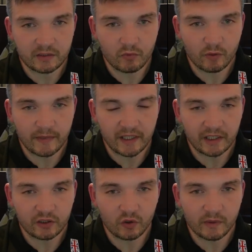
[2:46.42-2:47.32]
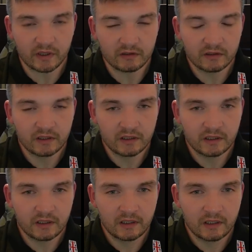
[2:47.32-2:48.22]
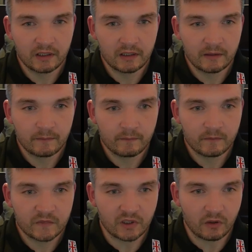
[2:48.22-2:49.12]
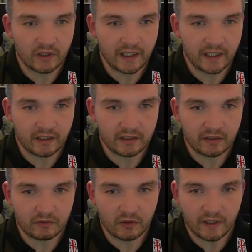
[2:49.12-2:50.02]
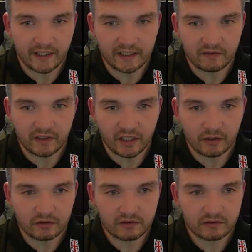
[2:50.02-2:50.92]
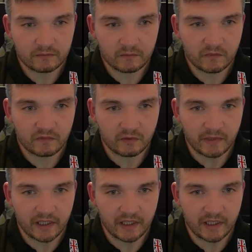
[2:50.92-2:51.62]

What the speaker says: more about their equipment. So on here, Orion has videos from their